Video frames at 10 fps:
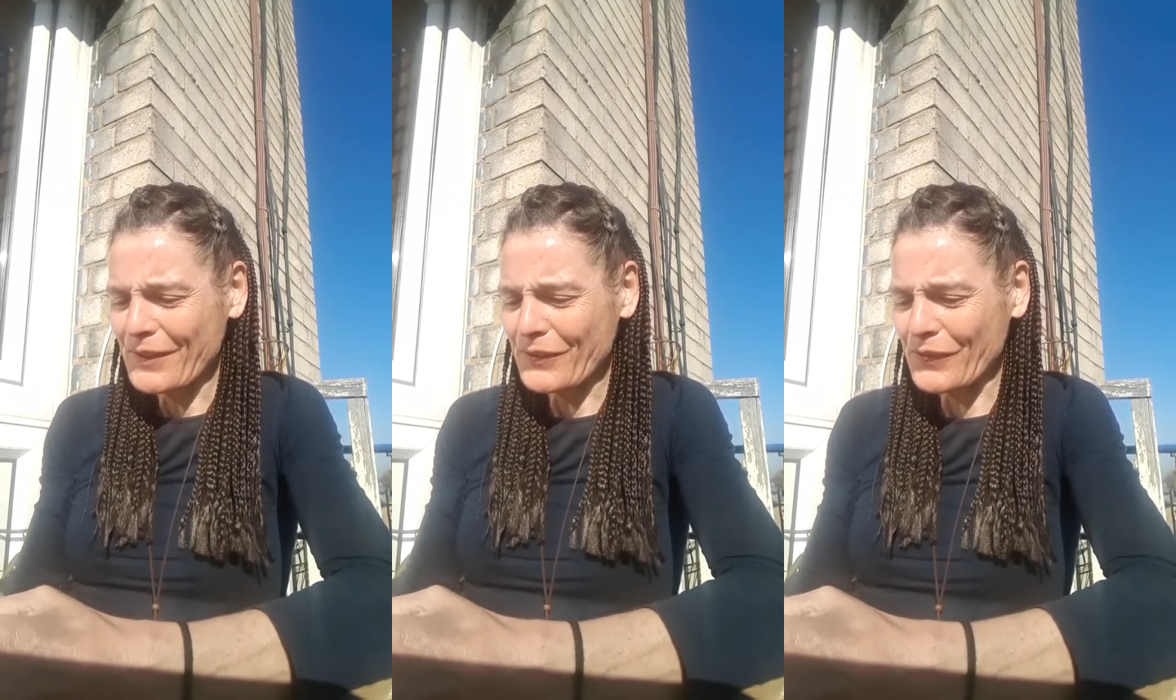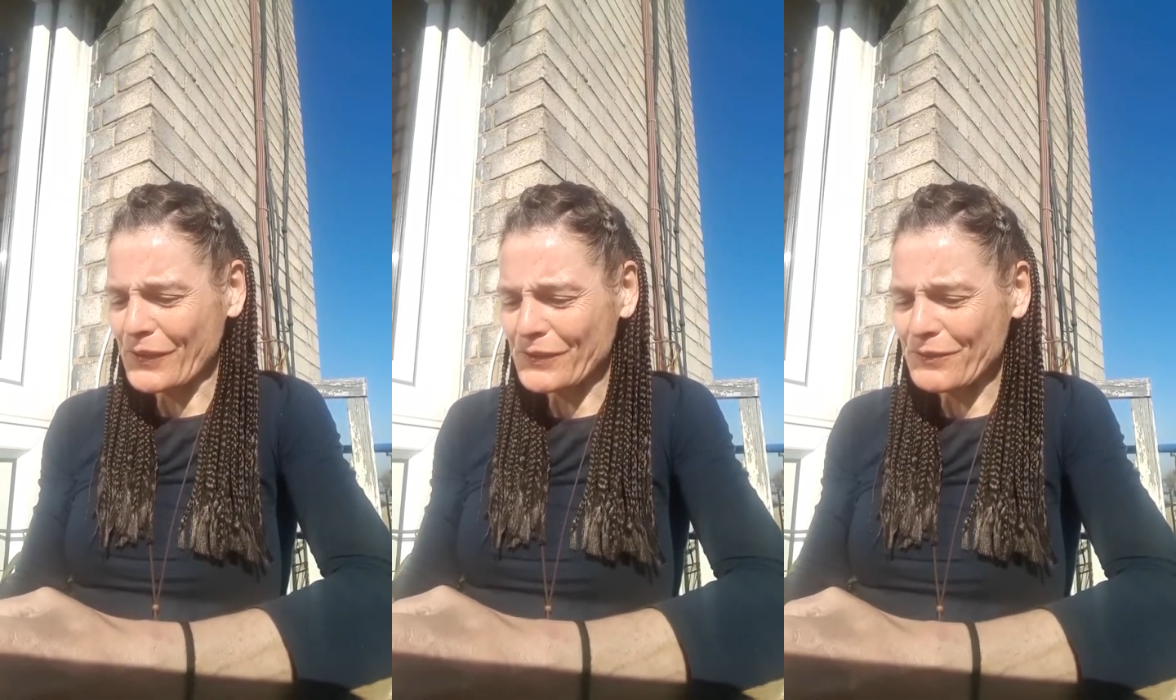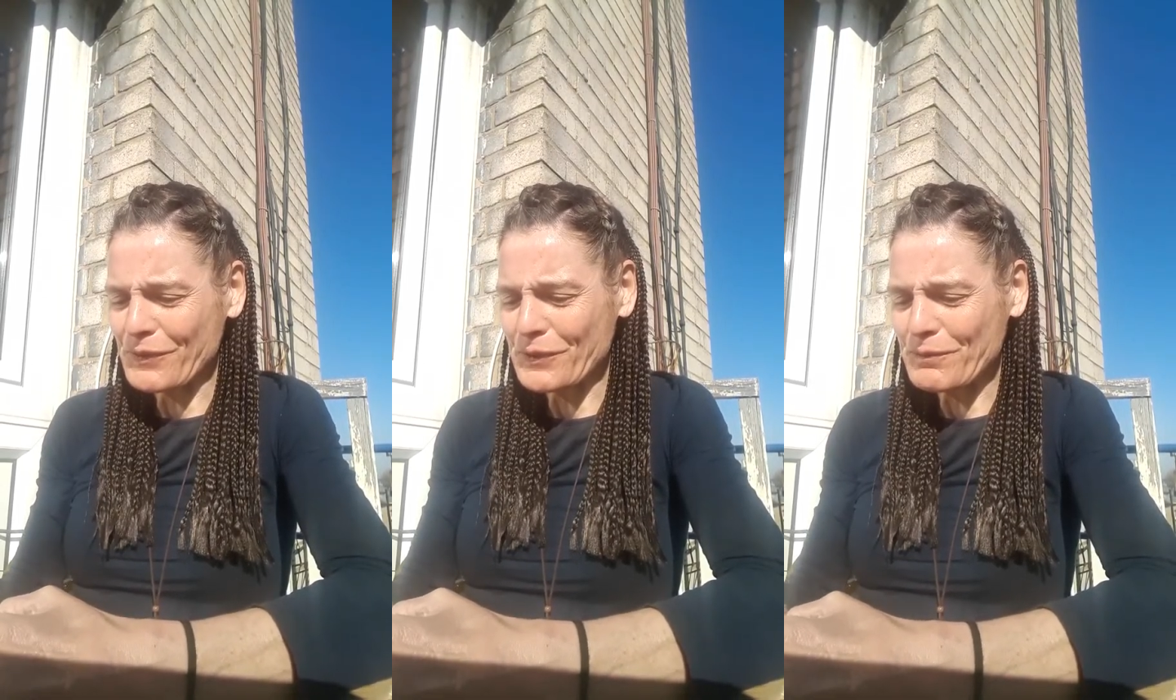
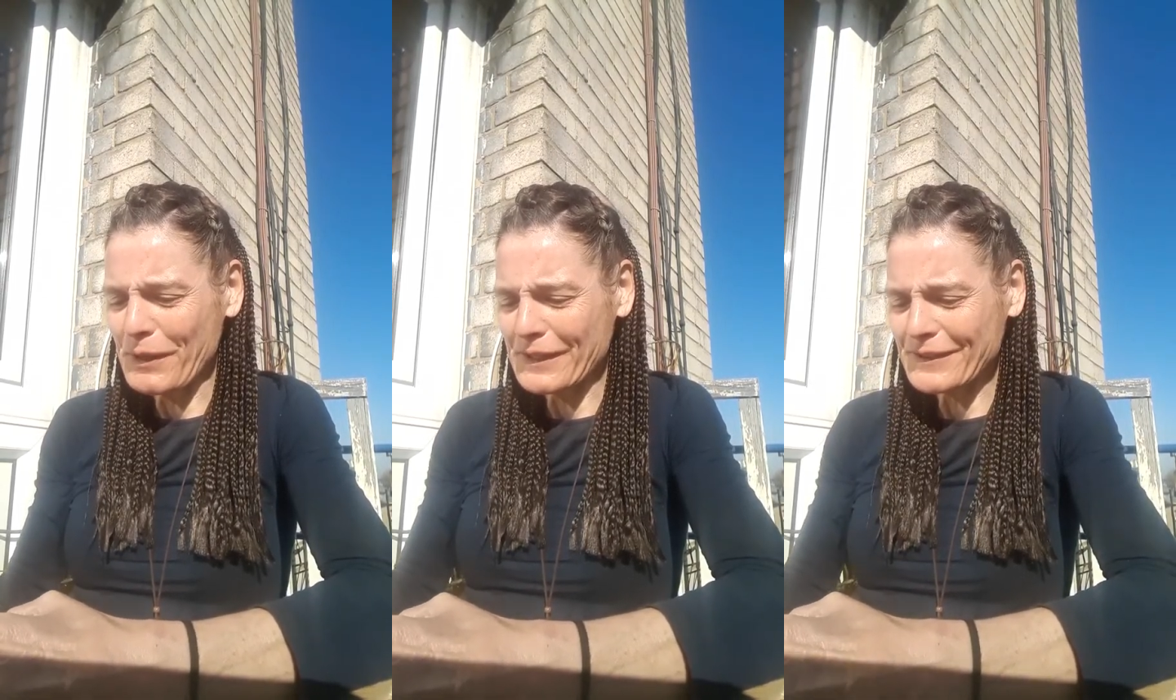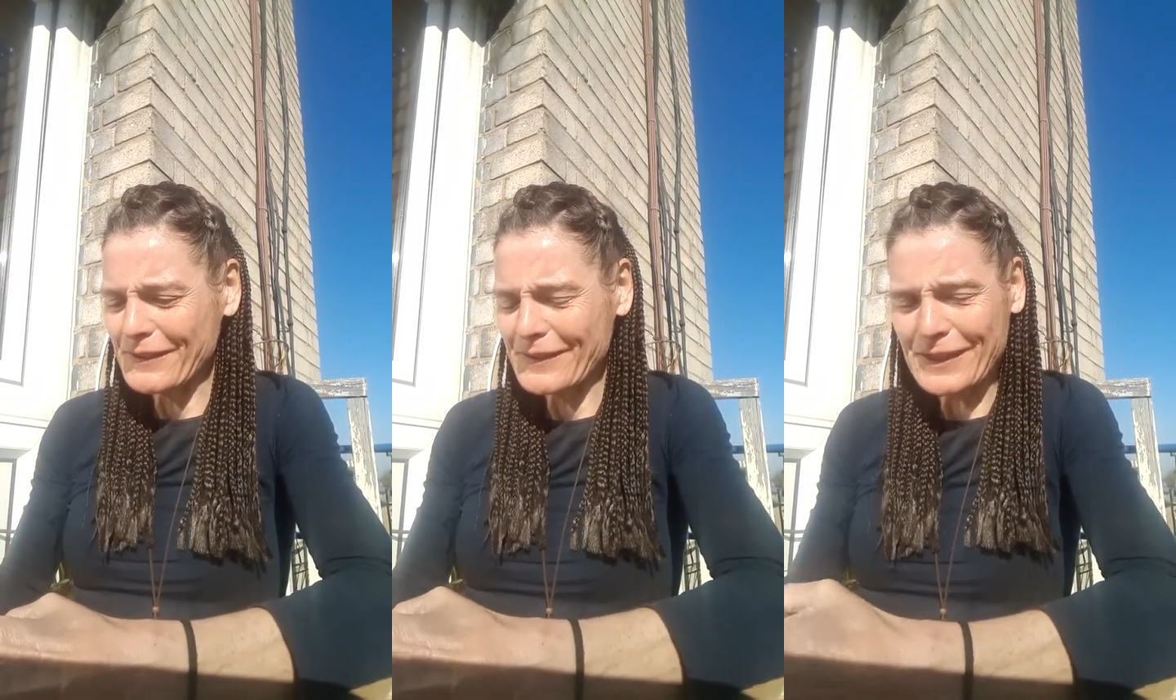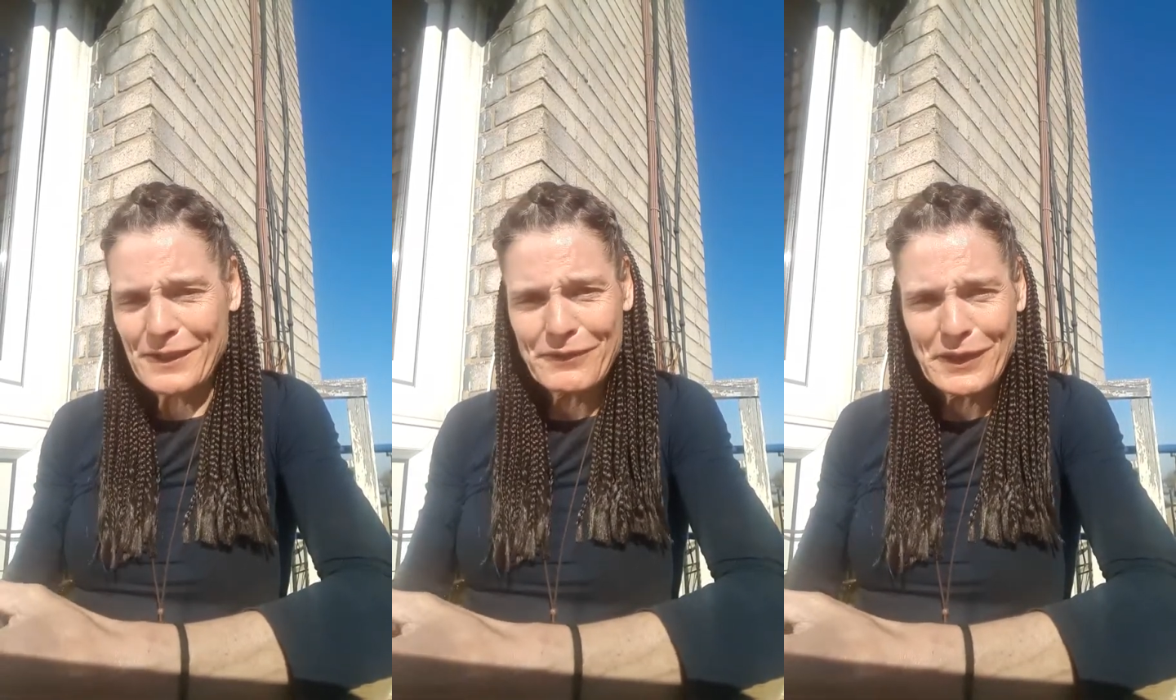certain root patterns
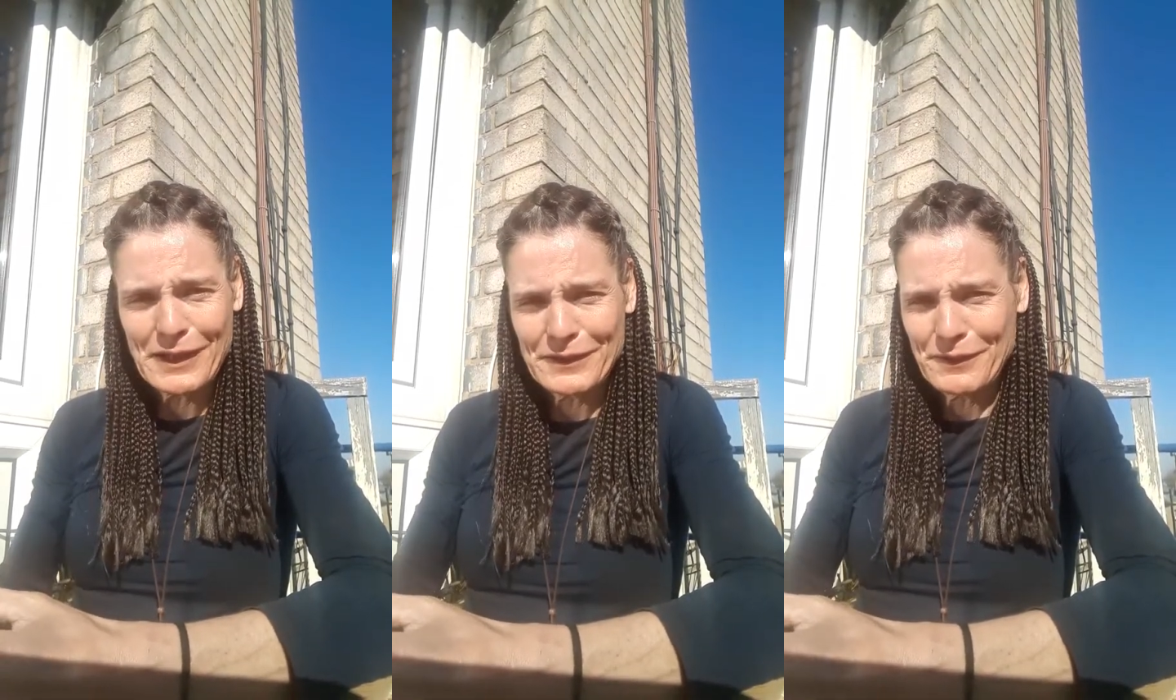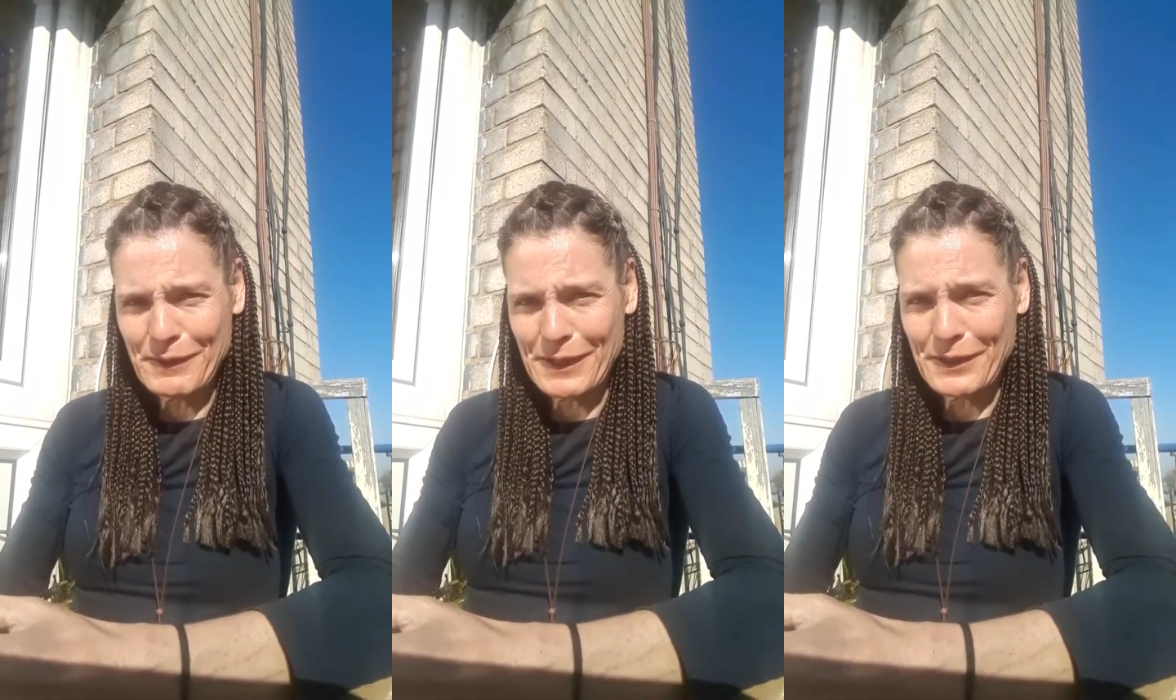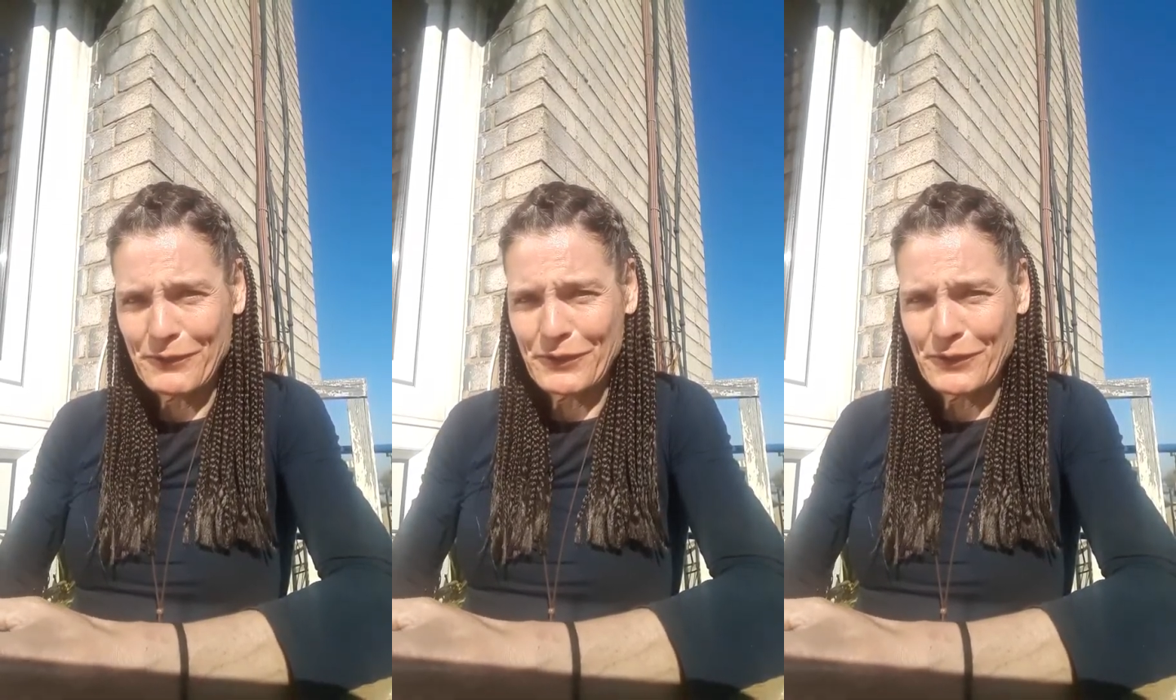that I've cultivated